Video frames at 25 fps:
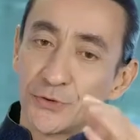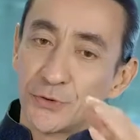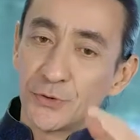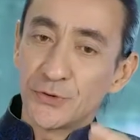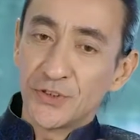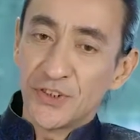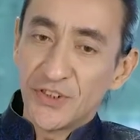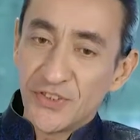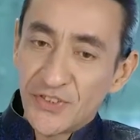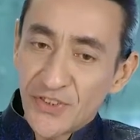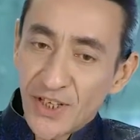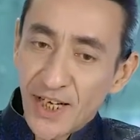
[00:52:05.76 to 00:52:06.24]
to
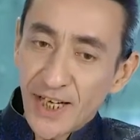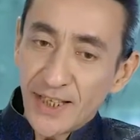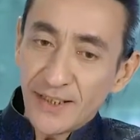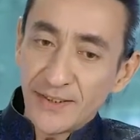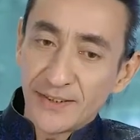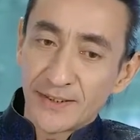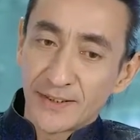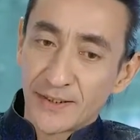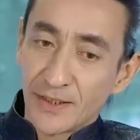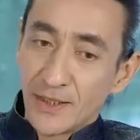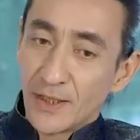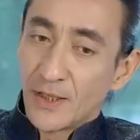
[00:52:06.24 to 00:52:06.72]

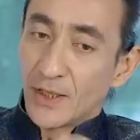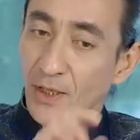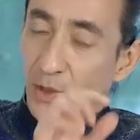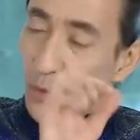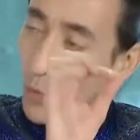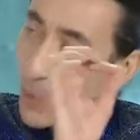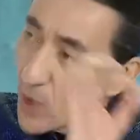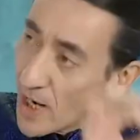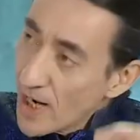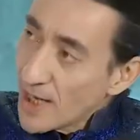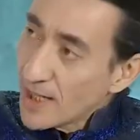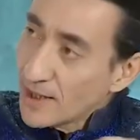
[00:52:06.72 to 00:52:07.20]
decide
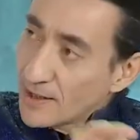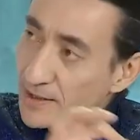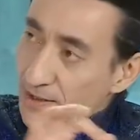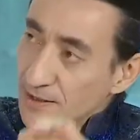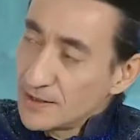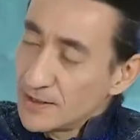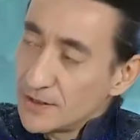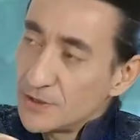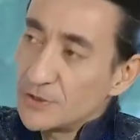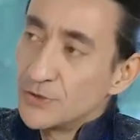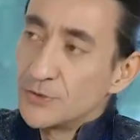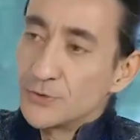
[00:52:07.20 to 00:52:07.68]
where
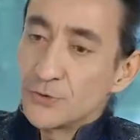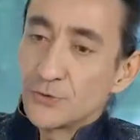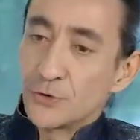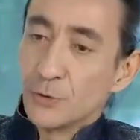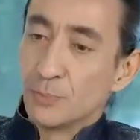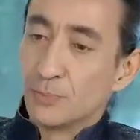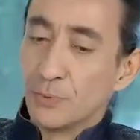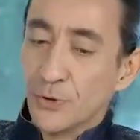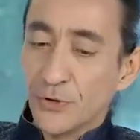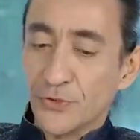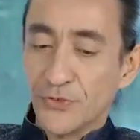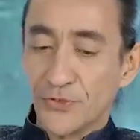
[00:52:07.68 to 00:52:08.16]

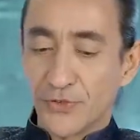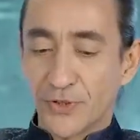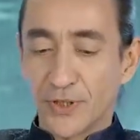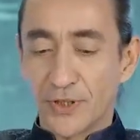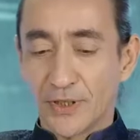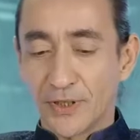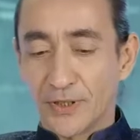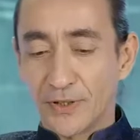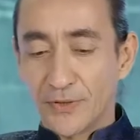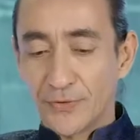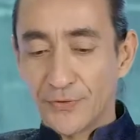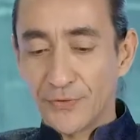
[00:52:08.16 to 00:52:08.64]
to put
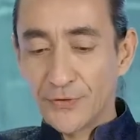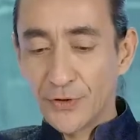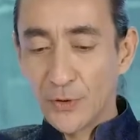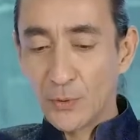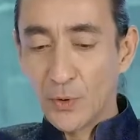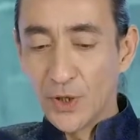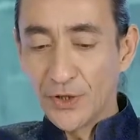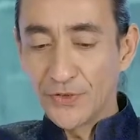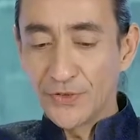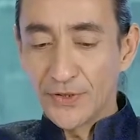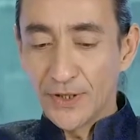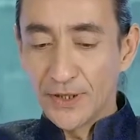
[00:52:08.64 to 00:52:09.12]

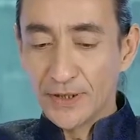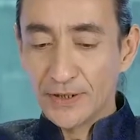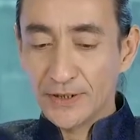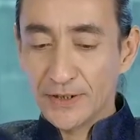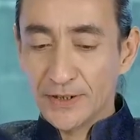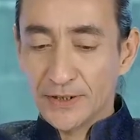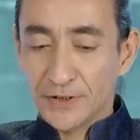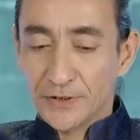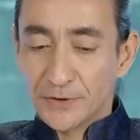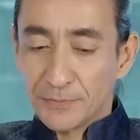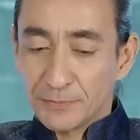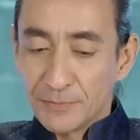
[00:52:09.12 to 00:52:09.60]
the water
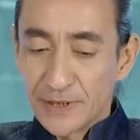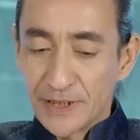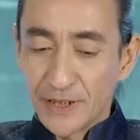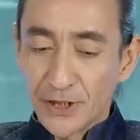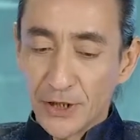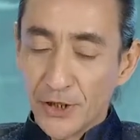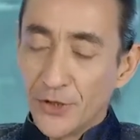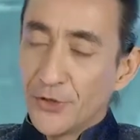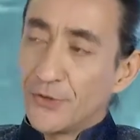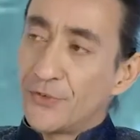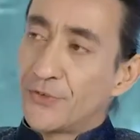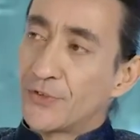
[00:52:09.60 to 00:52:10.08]

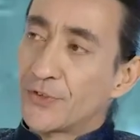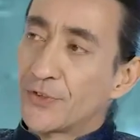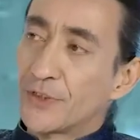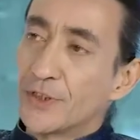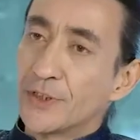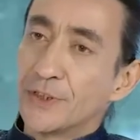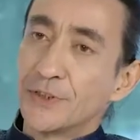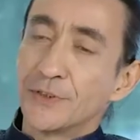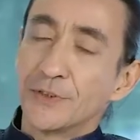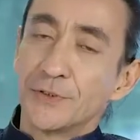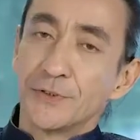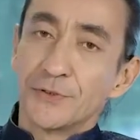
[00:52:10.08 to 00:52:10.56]
because
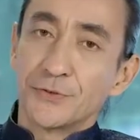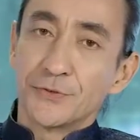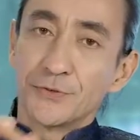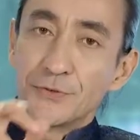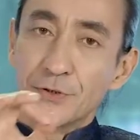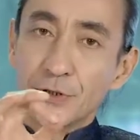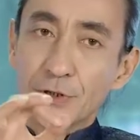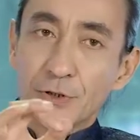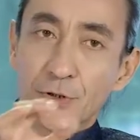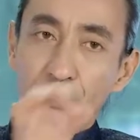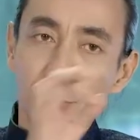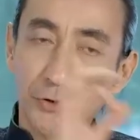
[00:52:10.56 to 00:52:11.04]
the